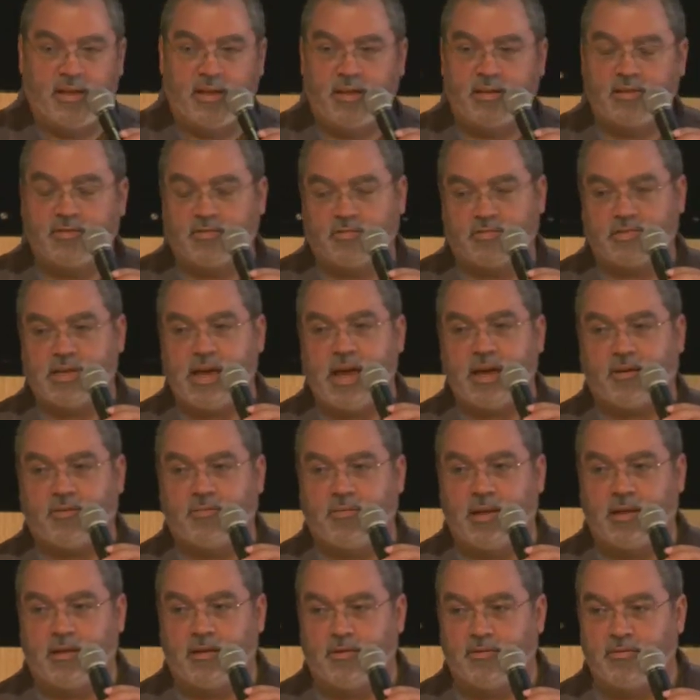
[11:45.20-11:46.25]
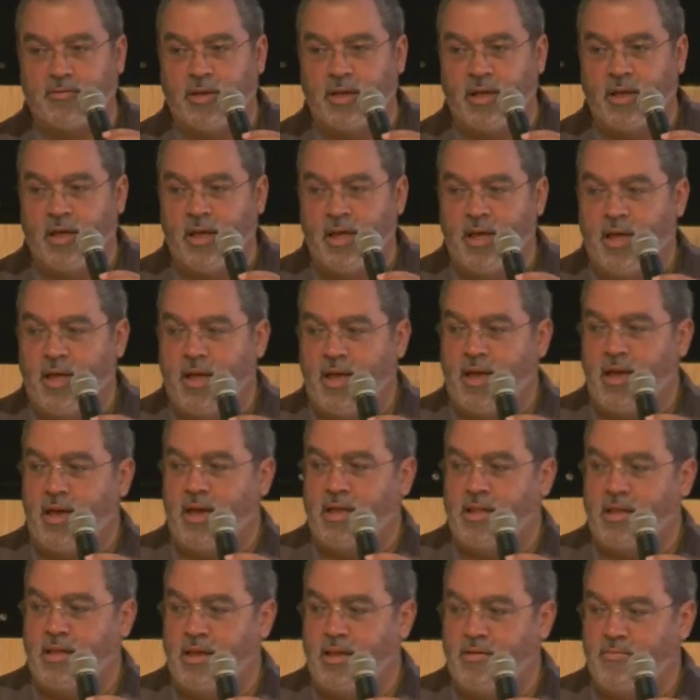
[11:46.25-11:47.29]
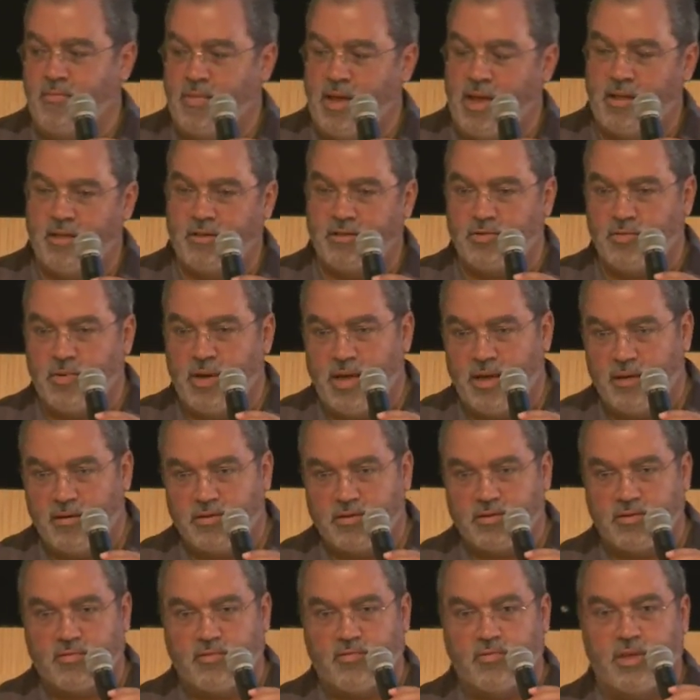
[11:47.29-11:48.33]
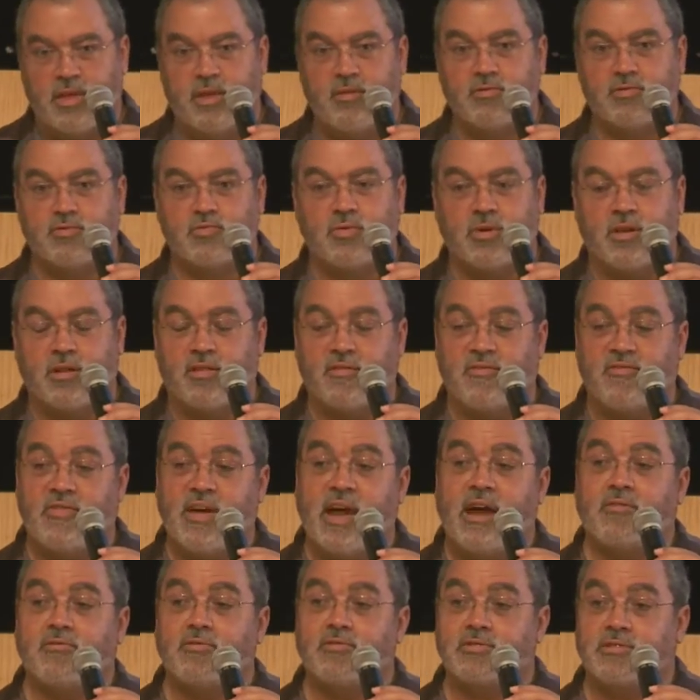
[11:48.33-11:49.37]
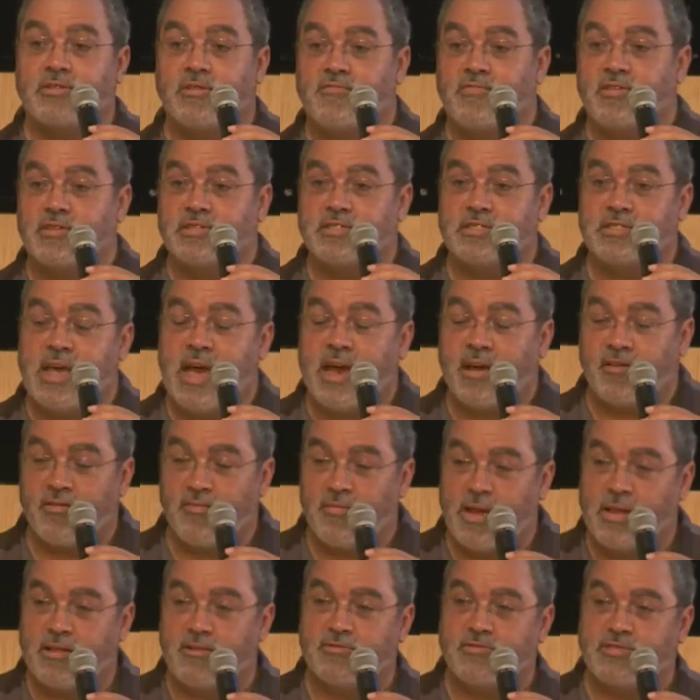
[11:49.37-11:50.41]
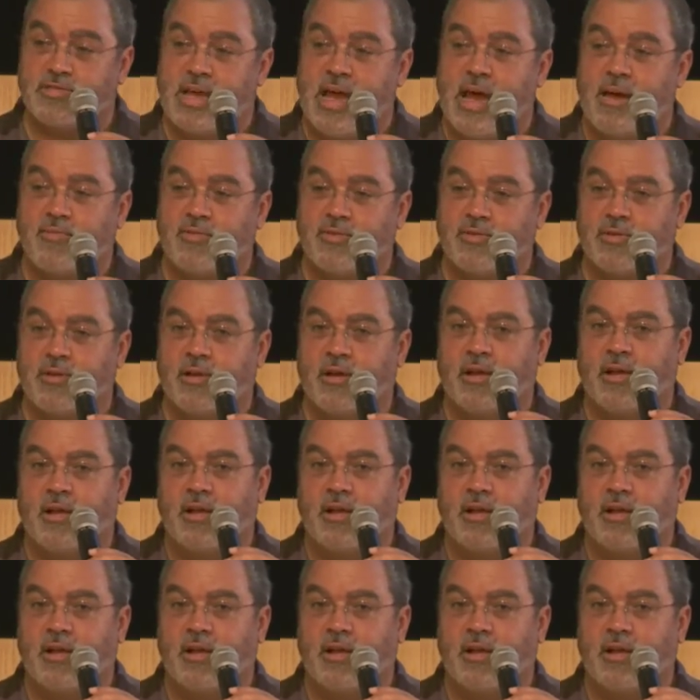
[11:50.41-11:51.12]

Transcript: He's from Sacramento and had made his way. He was, he was one of the founders of the Sacramento chapter